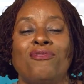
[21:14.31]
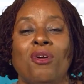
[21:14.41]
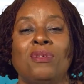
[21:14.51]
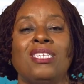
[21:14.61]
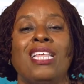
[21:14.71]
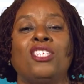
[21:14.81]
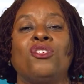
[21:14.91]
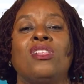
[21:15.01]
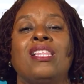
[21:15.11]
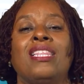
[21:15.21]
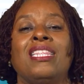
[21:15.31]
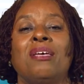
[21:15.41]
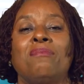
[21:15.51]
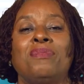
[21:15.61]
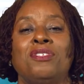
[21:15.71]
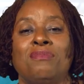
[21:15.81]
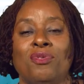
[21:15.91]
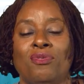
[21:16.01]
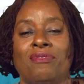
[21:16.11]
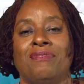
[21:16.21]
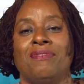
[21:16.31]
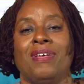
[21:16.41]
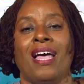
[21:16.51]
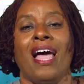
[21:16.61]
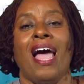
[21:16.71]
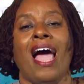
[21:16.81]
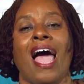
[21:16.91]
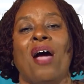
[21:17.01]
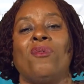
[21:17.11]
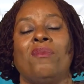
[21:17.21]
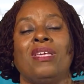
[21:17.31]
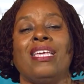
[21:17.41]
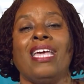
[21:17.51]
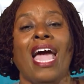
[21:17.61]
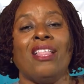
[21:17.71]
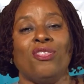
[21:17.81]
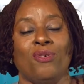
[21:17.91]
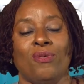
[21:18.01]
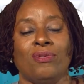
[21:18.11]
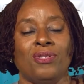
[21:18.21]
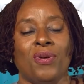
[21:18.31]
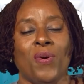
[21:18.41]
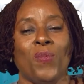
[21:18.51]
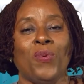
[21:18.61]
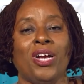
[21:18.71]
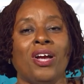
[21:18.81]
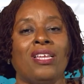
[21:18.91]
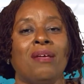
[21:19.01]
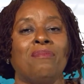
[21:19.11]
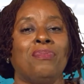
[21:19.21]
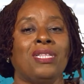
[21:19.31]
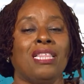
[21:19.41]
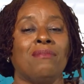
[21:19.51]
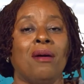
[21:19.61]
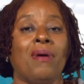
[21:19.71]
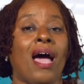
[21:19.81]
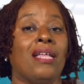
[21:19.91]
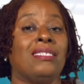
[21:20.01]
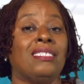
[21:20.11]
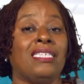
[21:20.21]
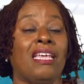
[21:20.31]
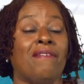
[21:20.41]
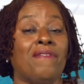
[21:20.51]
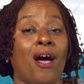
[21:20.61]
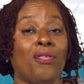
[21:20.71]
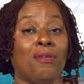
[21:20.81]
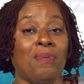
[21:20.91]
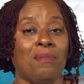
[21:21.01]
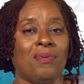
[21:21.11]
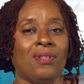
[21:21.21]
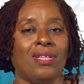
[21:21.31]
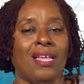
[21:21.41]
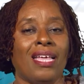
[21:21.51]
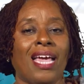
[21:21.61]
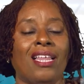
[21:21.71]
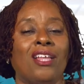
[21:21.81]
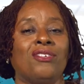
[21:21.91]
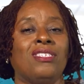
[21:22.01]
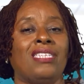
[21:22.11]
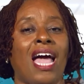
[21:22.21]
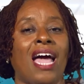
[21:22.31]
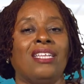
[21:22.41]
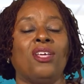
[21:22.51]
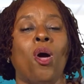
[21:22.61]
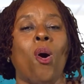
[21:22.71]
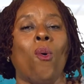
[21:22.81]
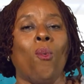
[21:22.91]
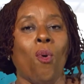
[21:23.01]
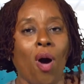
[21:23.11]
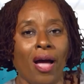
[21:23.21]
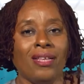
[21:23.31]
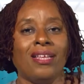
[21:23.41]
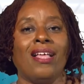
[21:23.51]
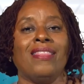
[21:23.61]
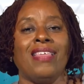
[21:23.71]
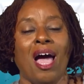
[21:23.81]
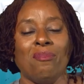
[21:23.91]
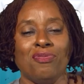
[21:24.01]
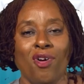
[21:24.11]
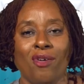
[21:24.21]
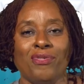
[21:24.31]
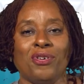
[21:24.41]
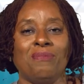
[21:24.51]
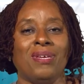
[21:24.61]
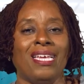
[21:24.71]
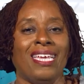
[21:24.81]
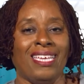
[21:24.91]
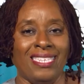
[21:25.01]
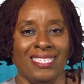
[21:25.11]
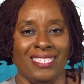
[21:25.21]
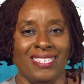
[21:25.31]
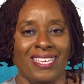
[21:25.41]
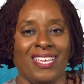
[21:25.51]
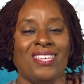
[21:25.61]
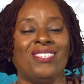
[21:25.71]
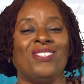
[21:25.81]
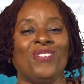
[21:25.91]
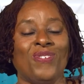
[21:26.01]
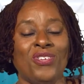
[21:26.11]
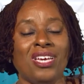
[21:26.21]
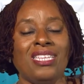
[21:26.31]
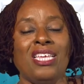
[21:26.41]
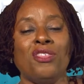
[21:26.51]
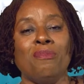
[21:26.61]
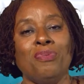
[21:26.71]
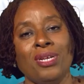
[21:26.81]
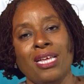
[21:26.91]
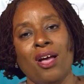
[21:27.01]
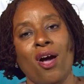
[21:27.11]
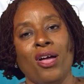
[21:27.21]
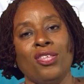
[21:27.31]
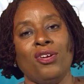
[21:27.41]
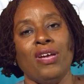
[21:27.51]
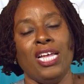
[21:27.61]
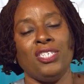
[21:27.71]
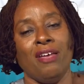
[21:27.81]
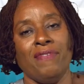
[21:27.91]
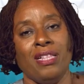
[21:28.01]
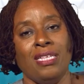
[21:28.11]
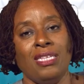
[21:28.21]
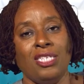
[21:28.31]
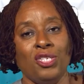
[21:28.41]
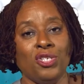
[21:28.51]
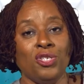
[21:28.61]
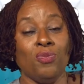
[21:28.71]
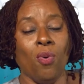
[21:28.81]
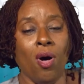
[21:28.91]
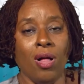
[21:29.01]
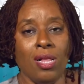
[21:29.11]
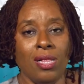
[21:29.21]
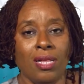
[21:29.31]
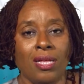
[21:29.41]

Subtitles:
Non-verbal, just let your lips move. And when we get those, we're going to put them up and see if other people can understand what that proverb is. So you can either put it on your HFLE teacher's wall